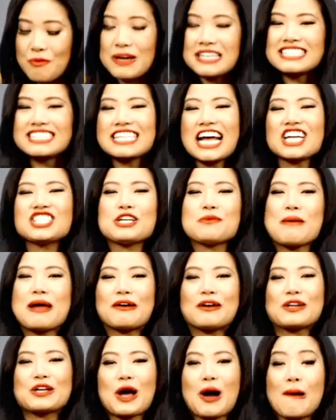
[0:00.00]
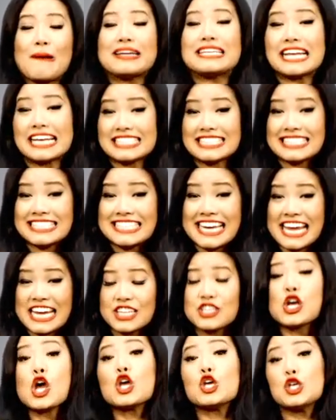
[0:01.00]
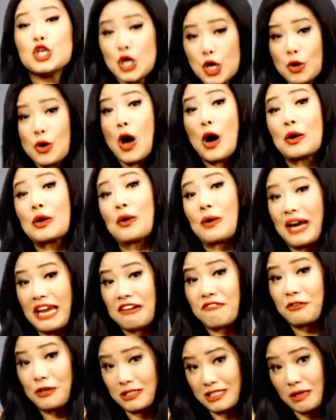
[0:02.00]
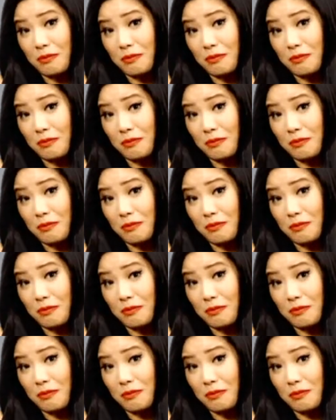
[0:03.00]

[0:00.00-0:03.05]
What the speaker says: When Sacha Baron Cohen takes the stage, you know you're in for a